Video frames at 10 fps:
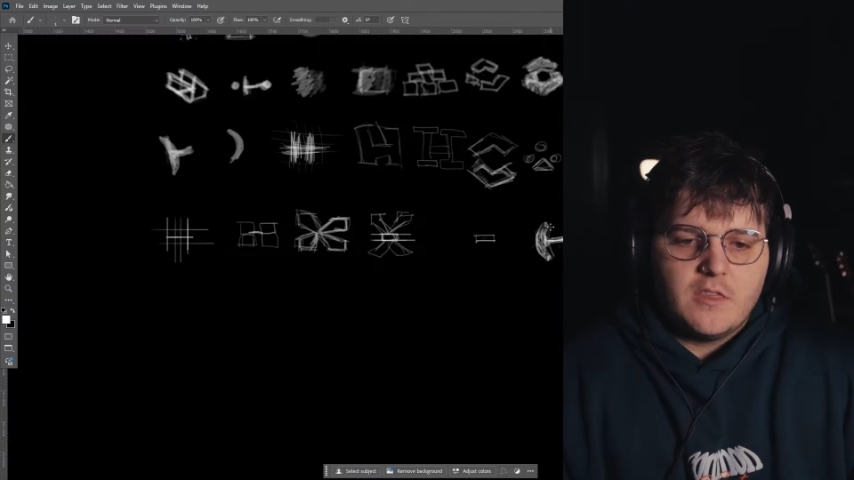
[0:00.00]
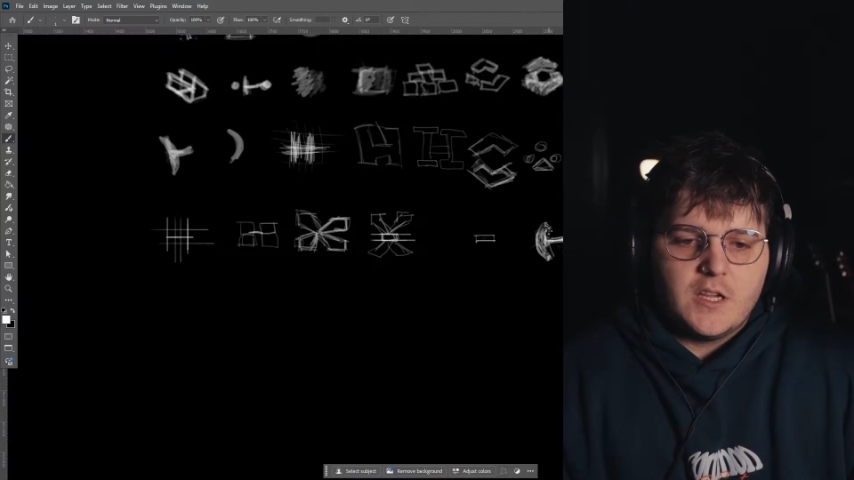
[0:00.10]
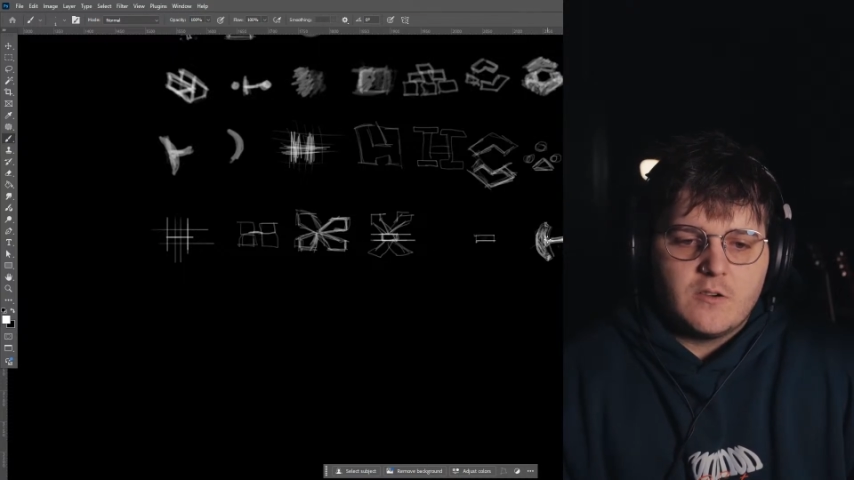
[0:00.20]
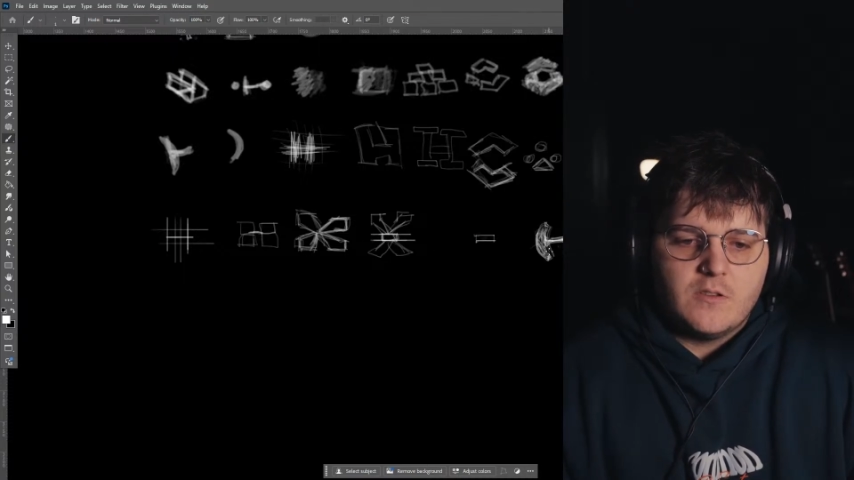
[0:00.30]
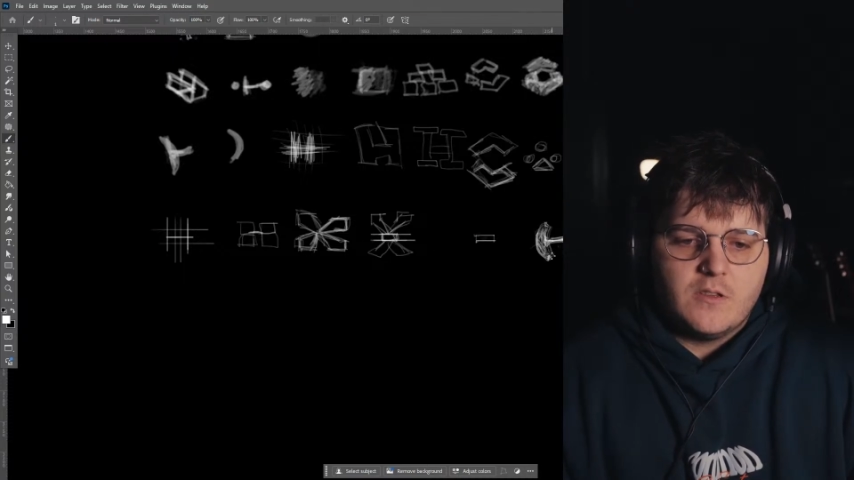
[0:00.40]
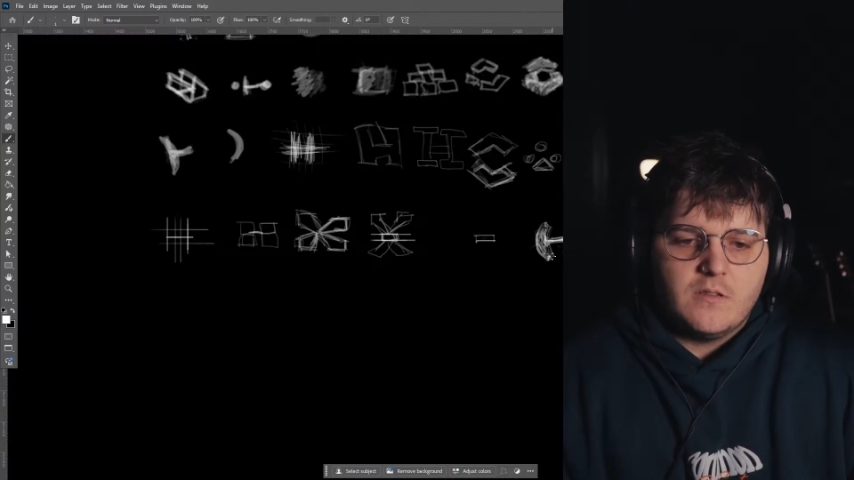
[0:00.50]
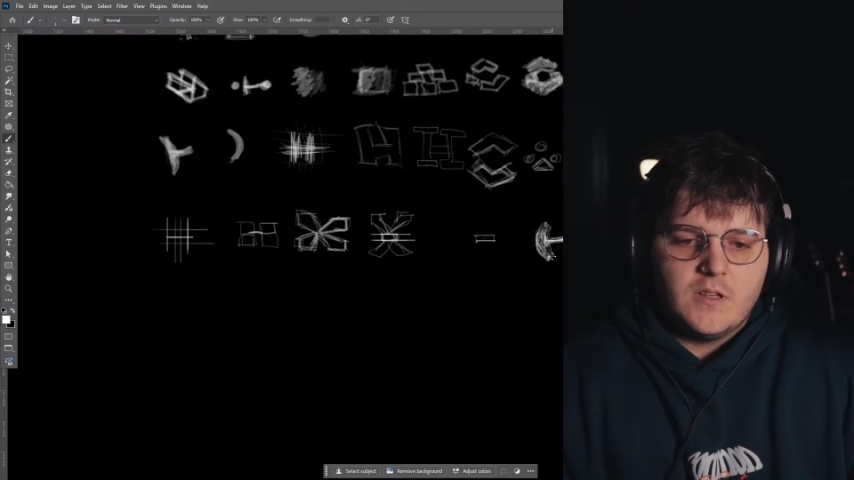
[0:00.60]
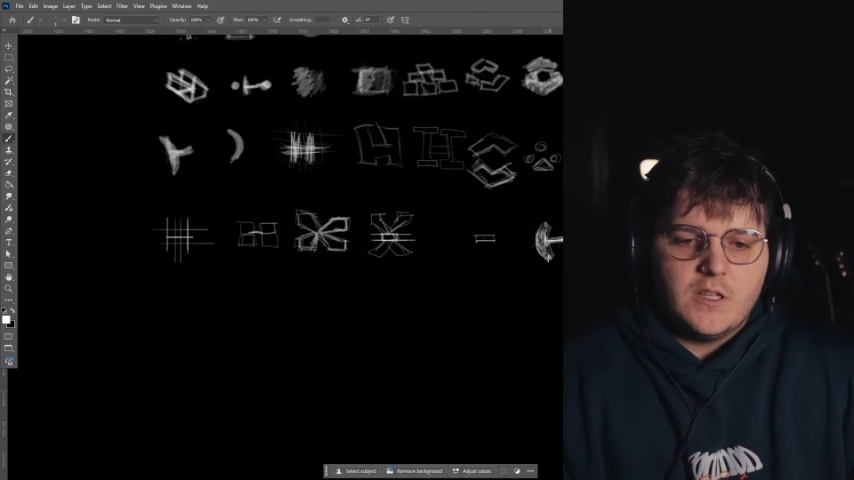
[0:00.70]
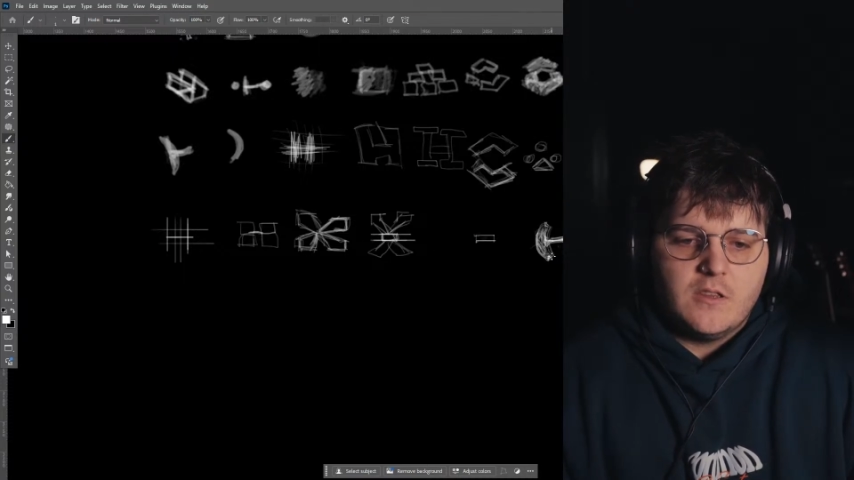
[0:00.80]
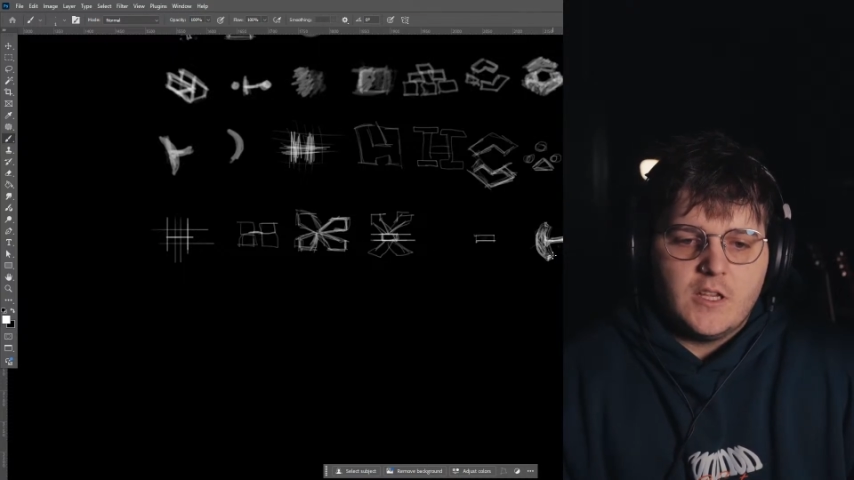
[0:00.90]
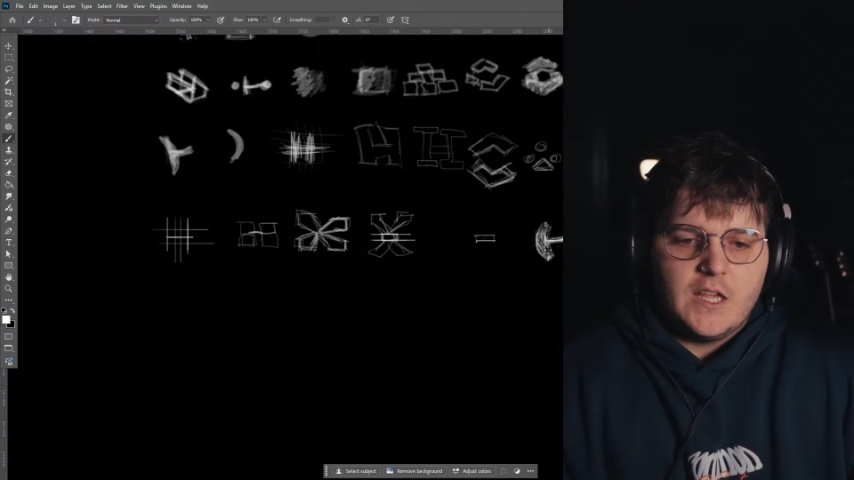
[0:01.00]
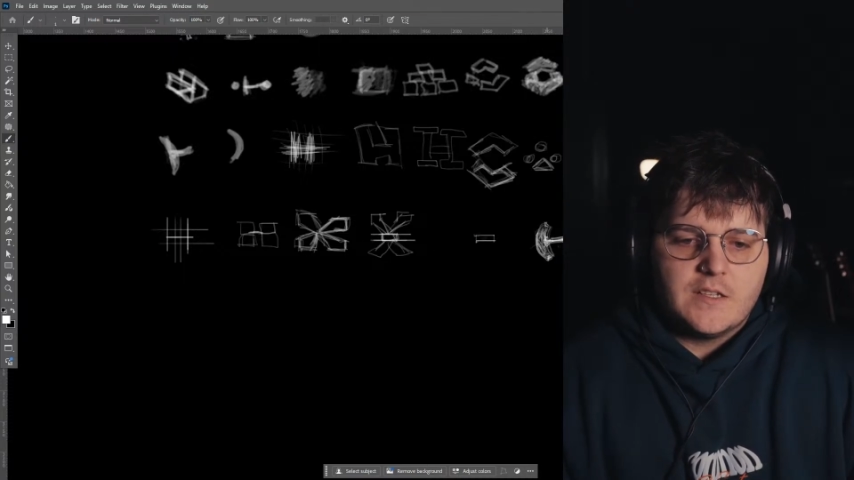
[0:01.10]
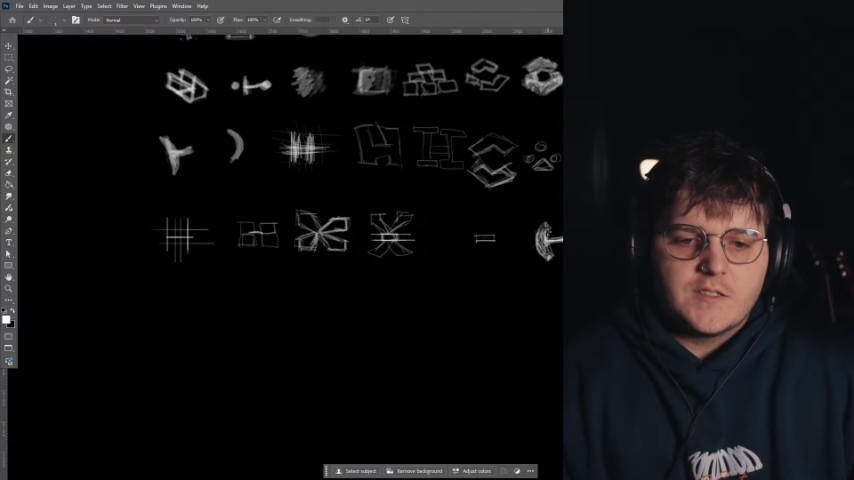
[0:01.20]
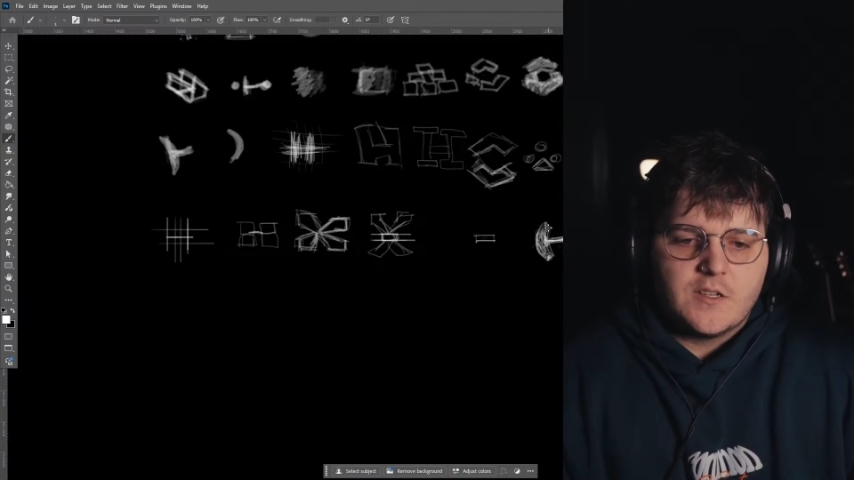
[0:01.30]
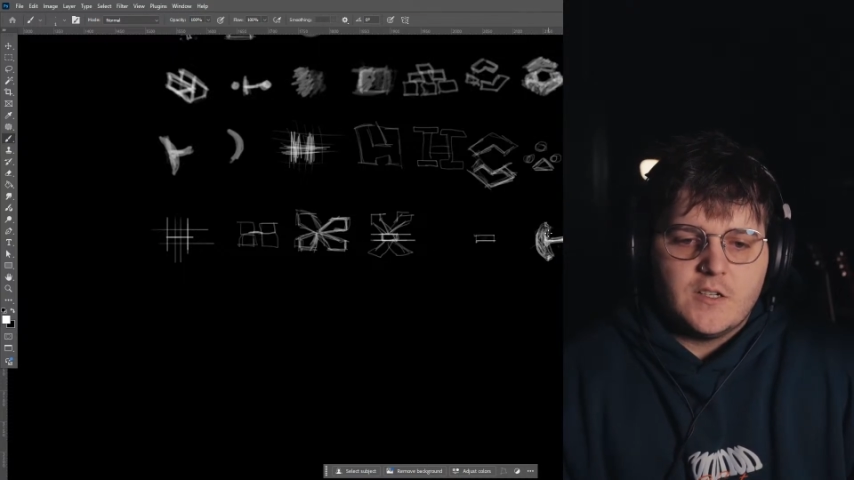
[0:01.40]
thicker in the
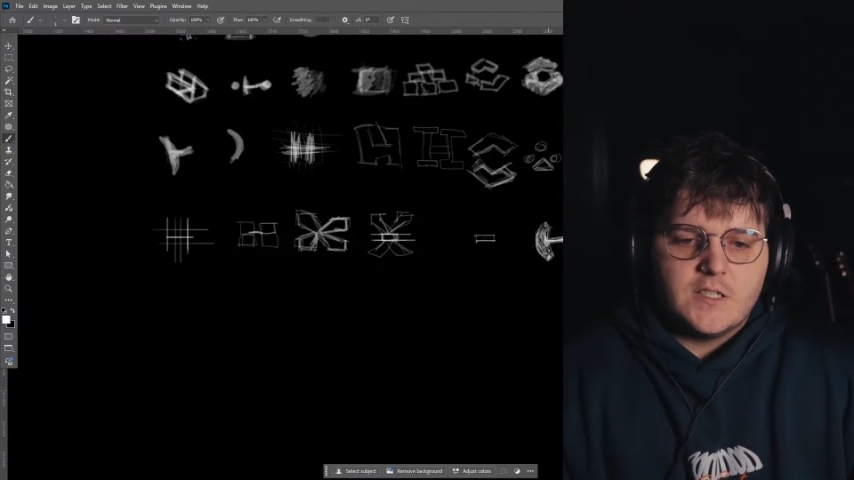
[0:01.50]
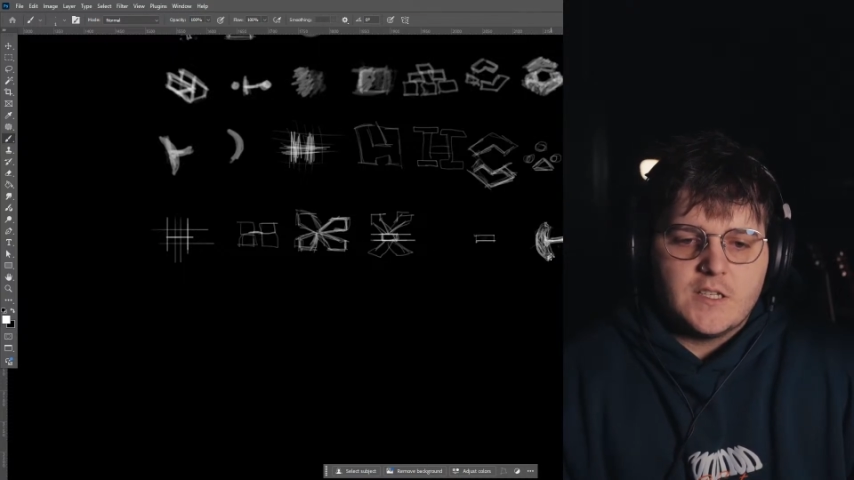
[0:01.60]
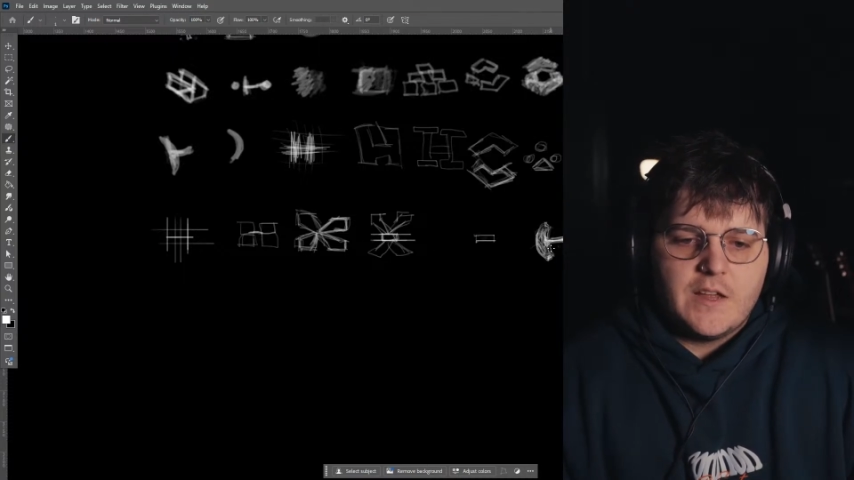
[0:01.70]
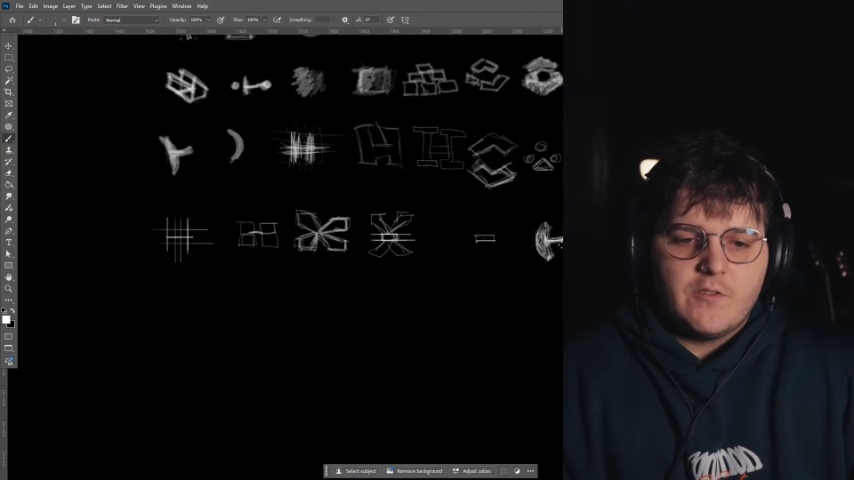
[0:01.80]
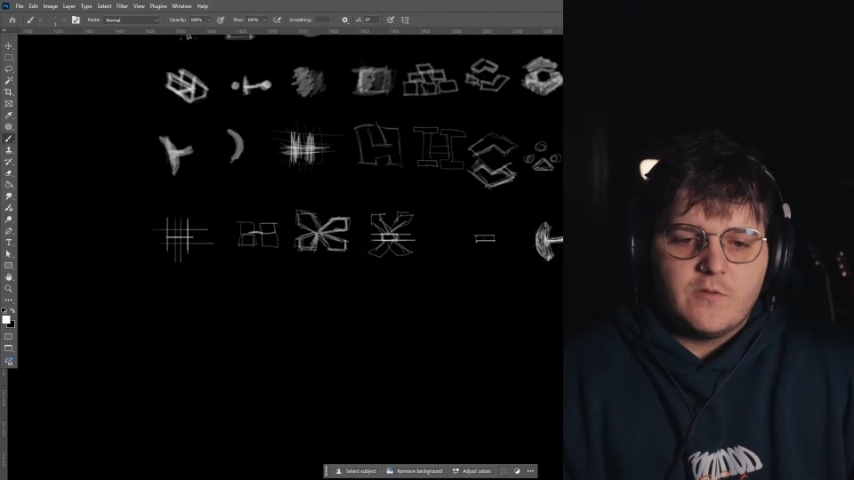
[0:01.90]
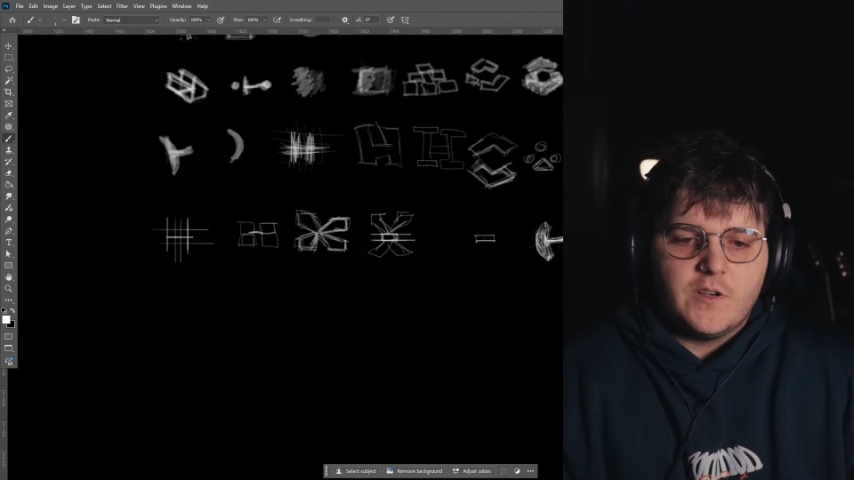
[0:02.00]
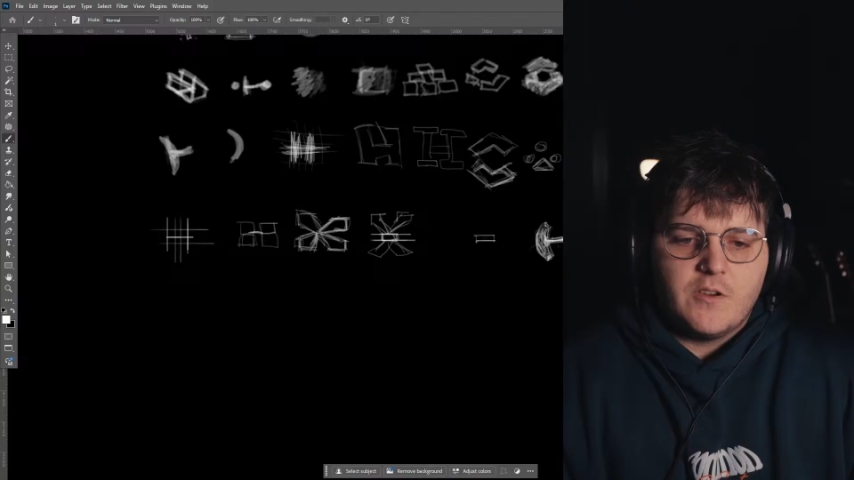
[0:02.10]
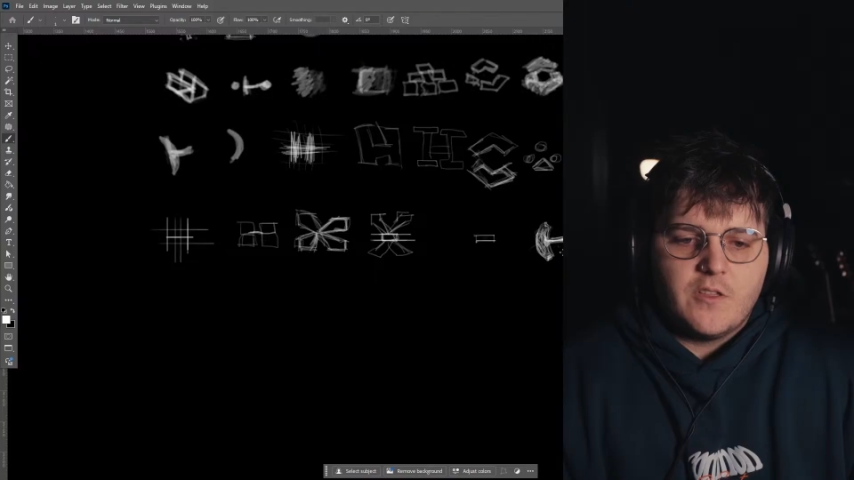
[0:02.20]
outsides and have it very